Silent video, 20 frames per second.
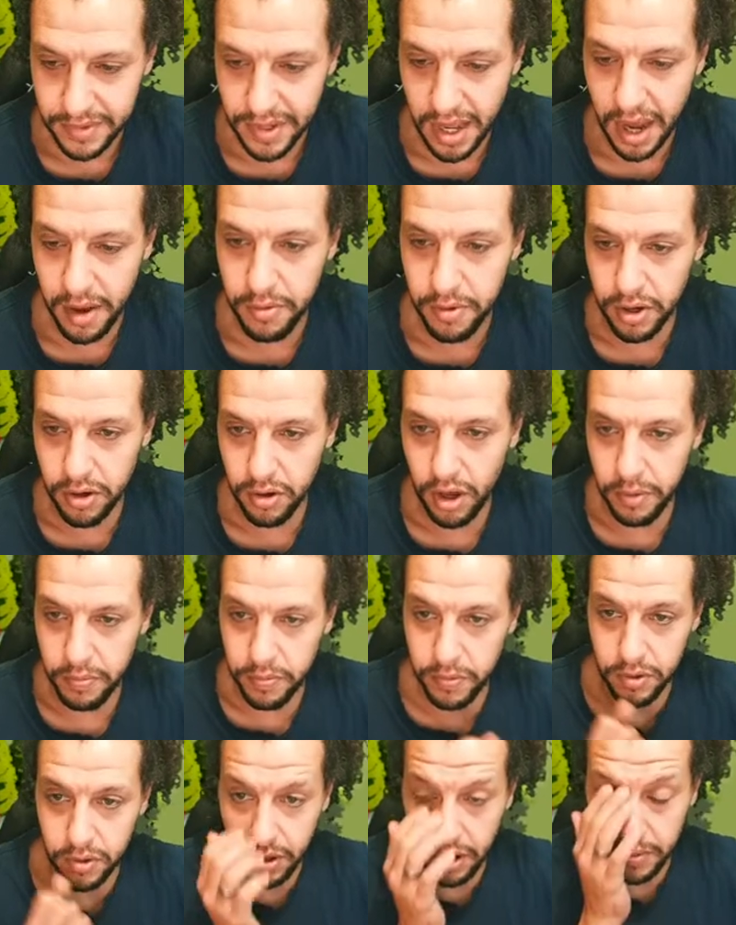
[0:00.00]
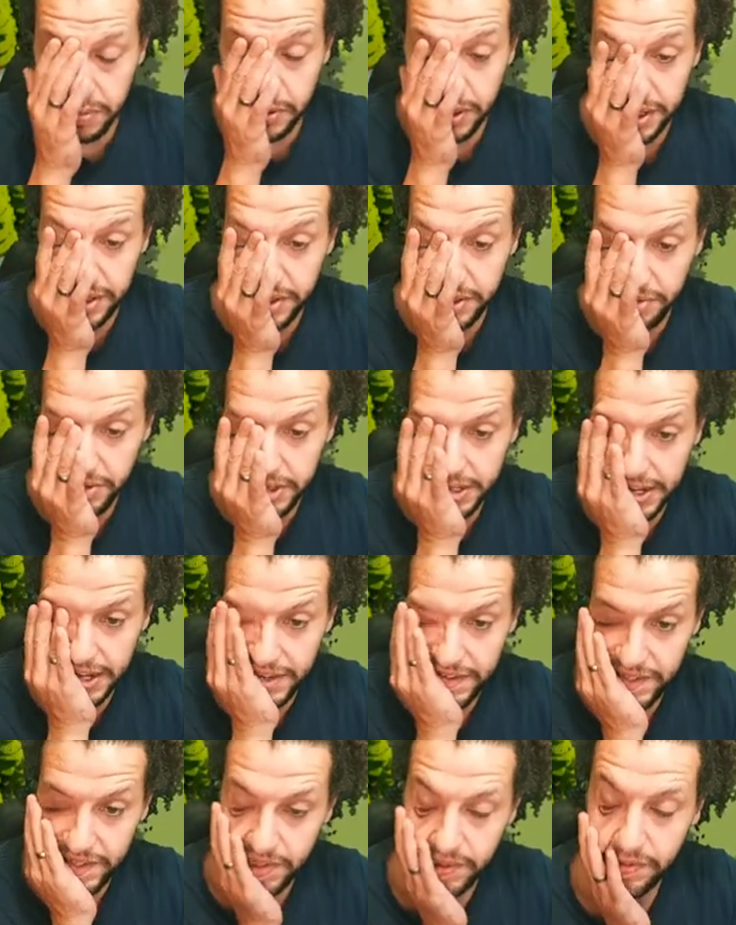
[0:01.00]
Now we go up, we go up. Get to read
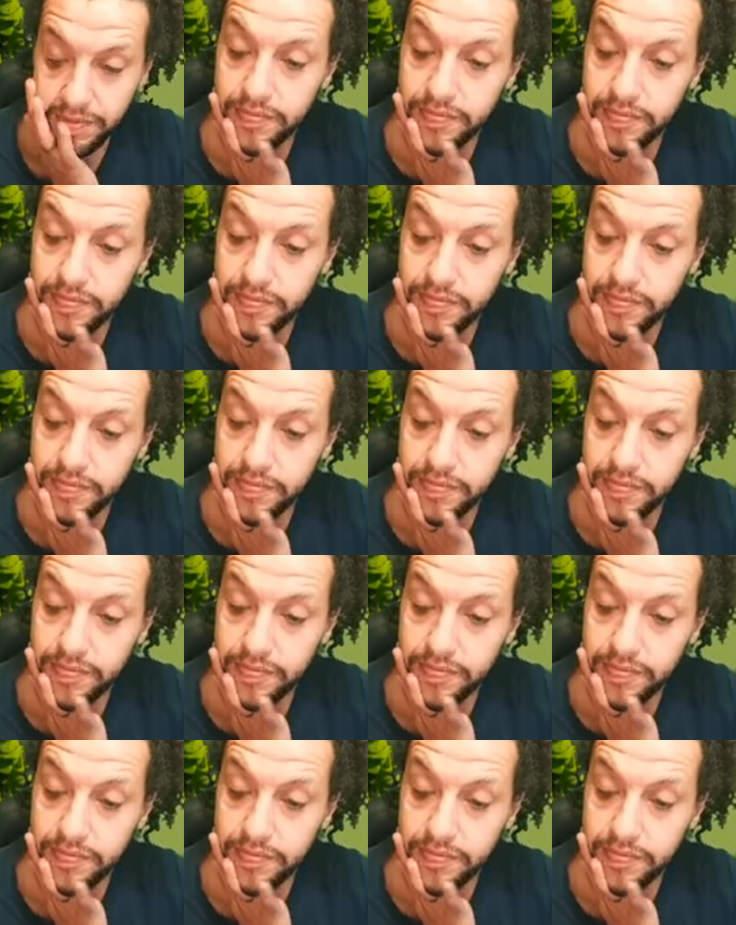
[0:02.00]
that.